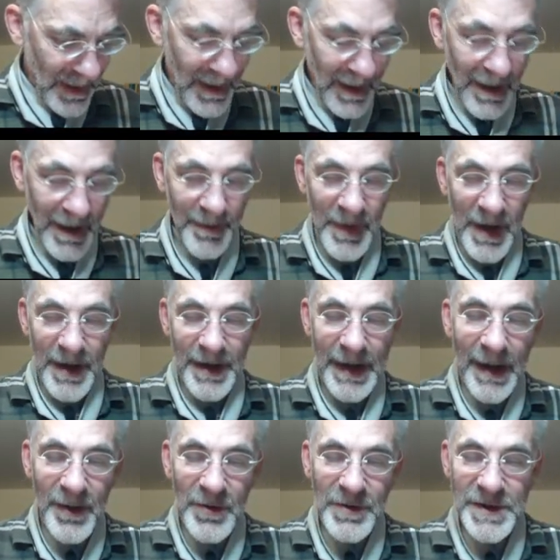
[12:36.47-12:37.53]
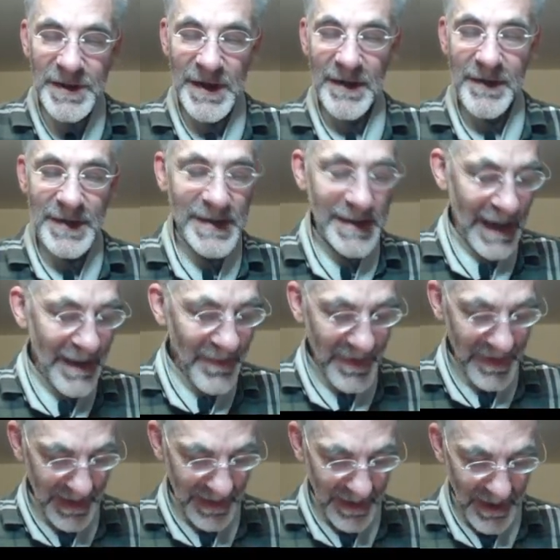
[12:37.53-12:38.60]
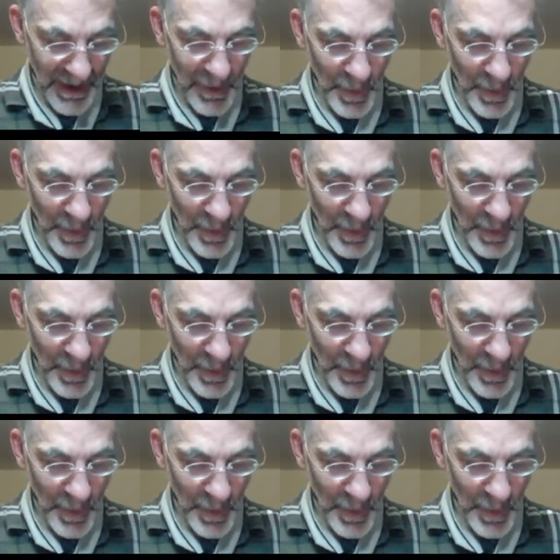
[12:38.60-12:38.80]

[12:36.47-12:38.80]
And now you see the same thing